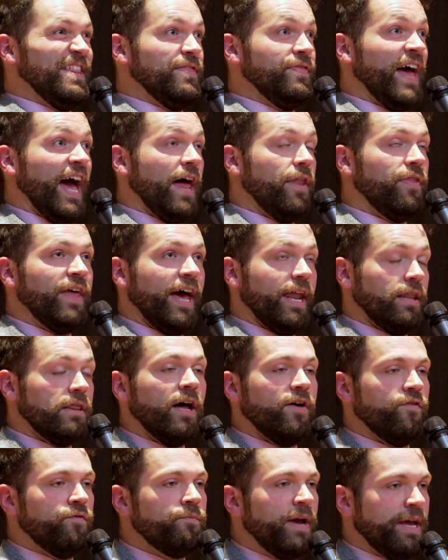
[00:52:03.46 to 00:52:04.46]
that that
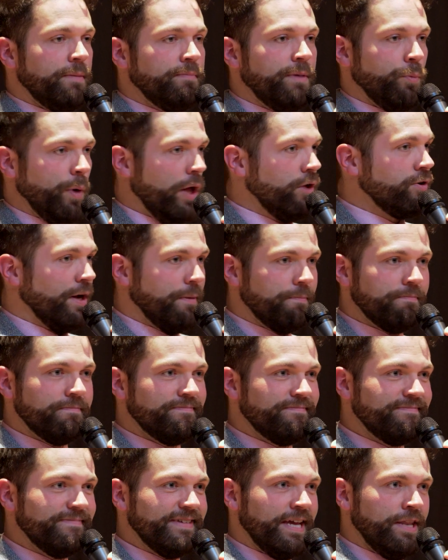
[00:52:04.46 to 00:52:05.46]
love bade me welcome
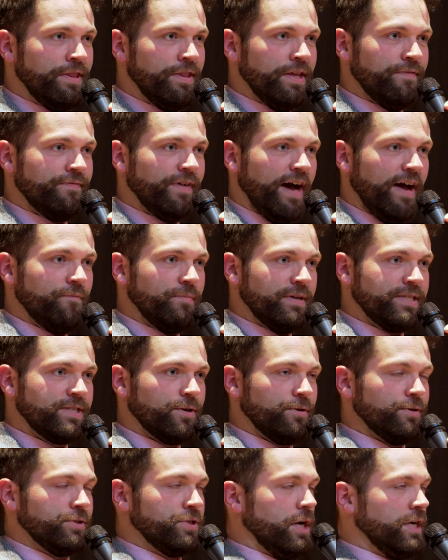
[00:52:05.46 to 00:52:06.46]
in the five
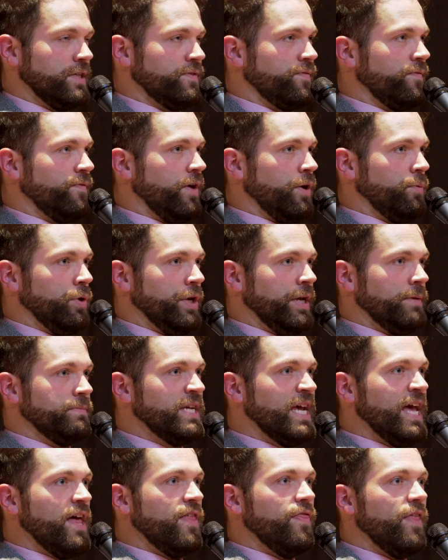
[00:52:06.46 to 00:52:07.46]
mystical songs for Vaughan
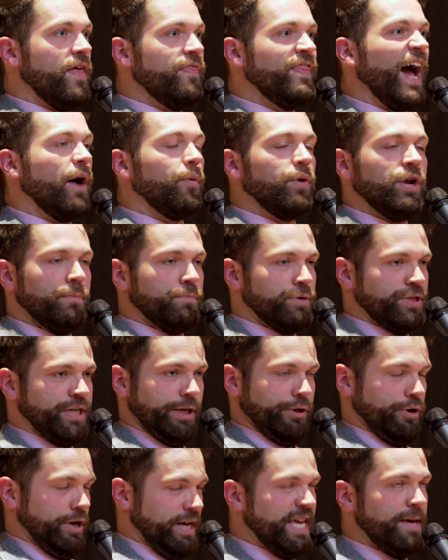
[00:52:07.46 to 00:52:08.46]
Williams. That one in
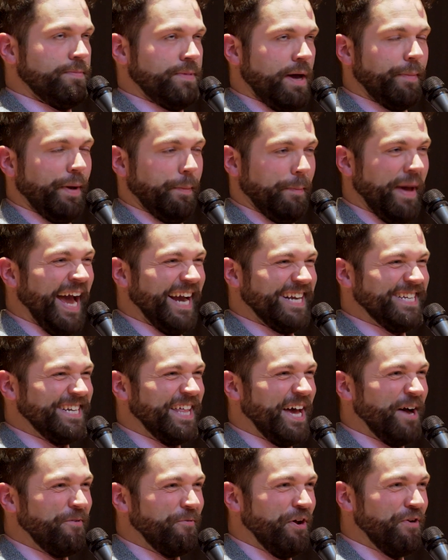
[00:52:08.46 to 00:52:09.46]
particular, I keep coming back to
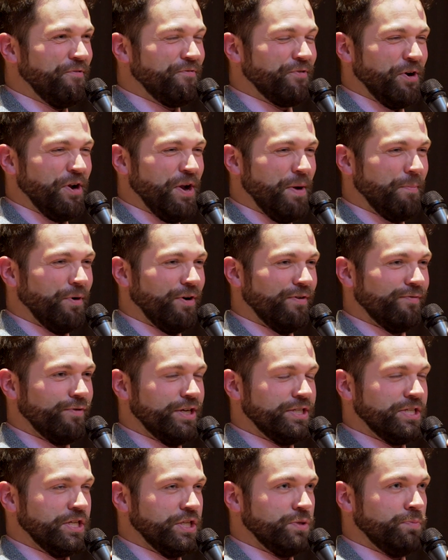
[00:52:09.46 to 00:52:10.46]
that one for a number of
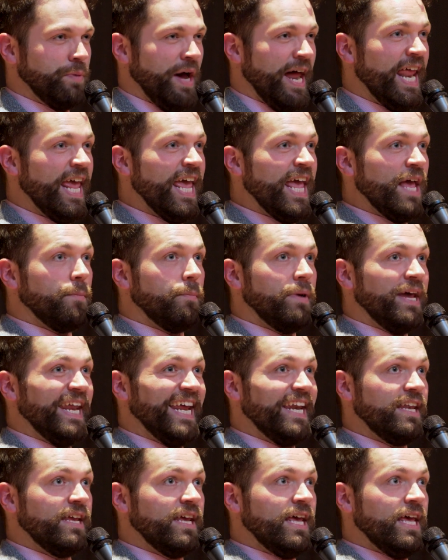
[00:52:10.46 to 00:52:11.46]
reasons, but but
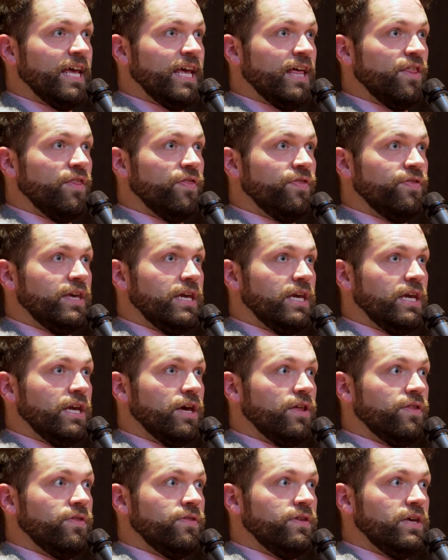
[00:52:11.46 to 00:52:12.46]
it
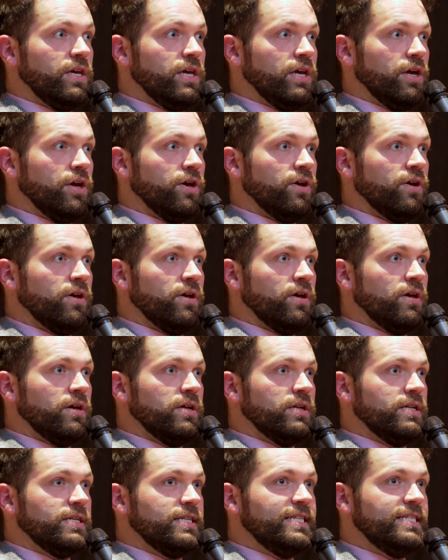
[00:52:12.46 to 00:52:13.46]
the the
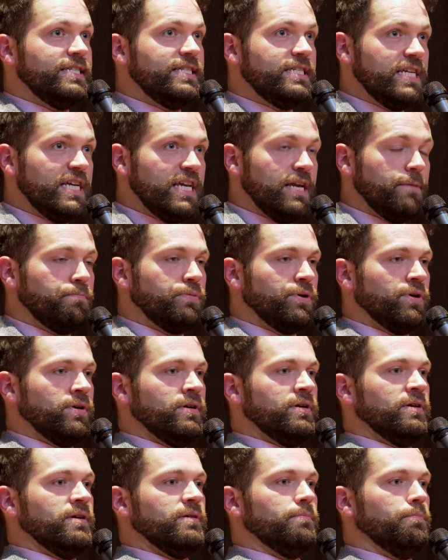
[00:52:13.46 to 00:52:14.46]
deep
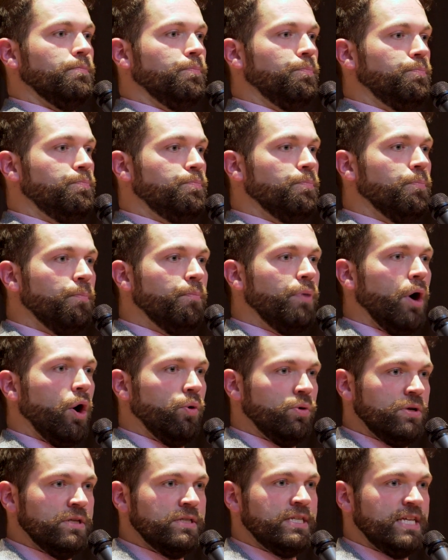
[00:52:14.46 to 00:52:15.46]

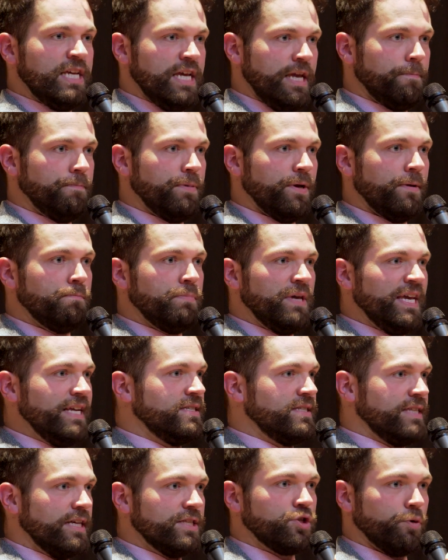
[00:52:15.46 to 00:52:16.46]
bone deep
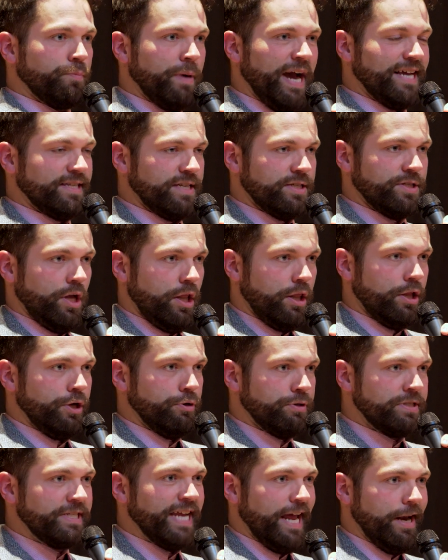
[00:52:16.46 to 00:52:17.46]
piece that surpasses all
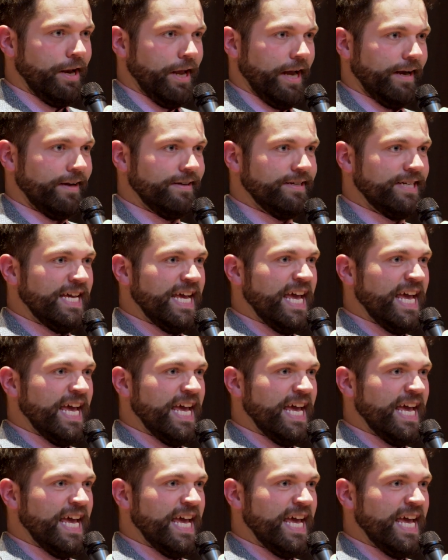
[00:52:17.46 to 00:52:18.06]
understanding